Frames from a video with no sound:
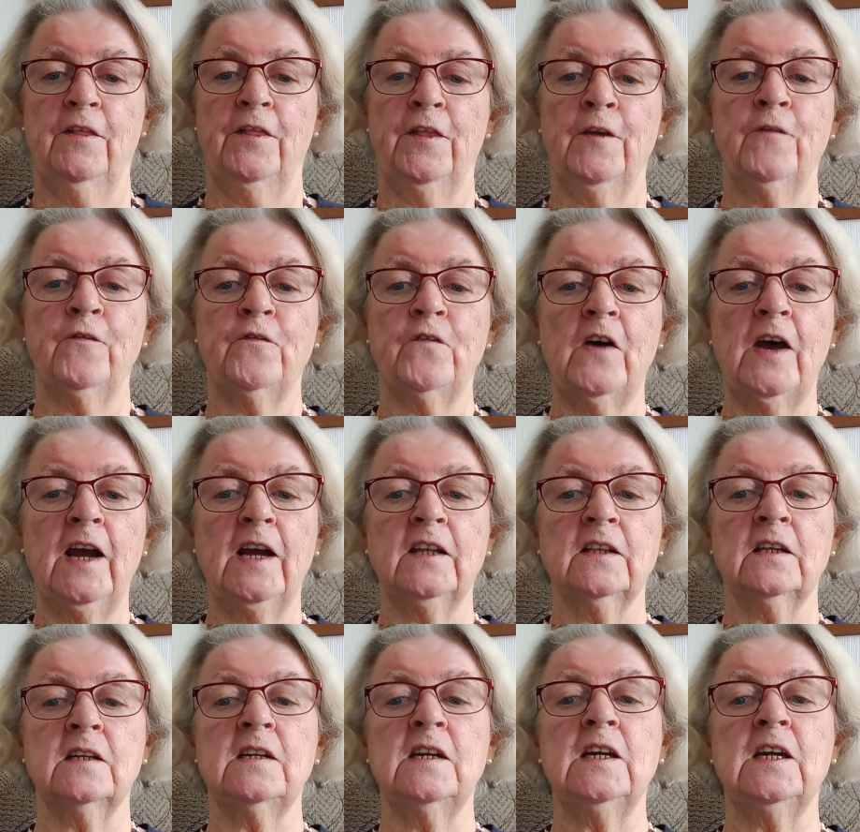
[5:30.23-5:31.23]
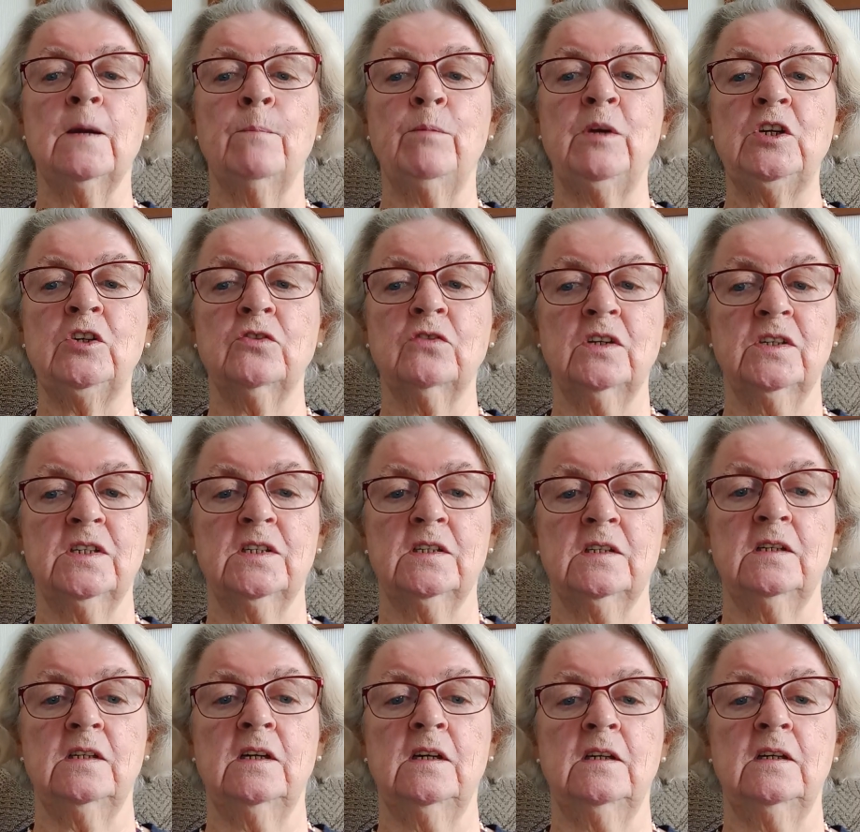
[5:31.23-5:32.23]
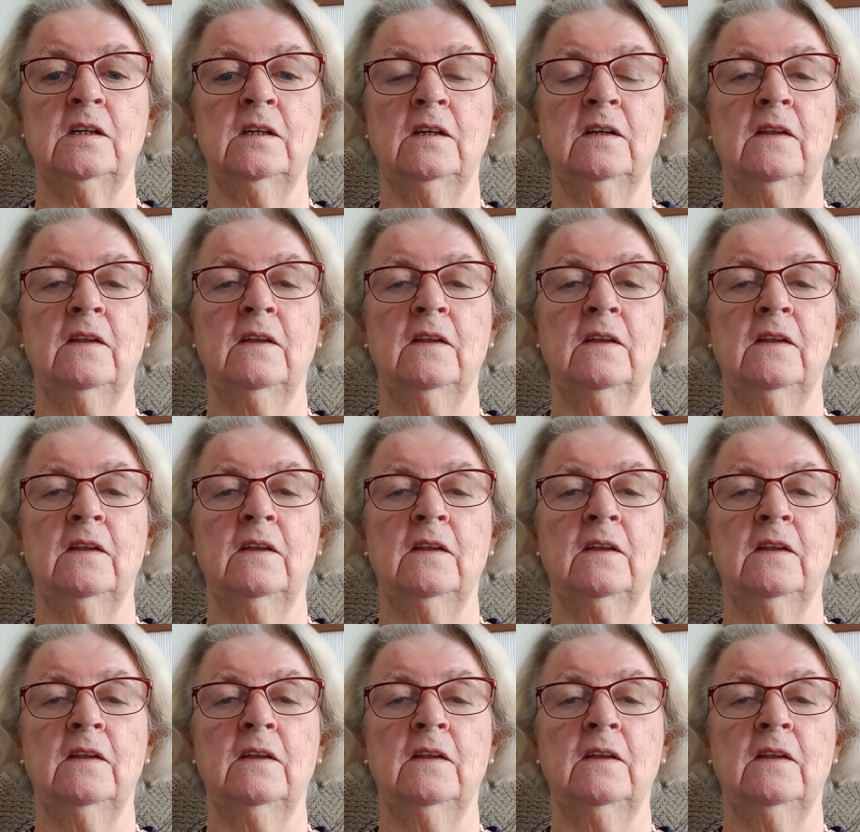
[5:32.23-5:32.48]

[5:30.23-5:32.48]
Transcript: the fact that he can be trusted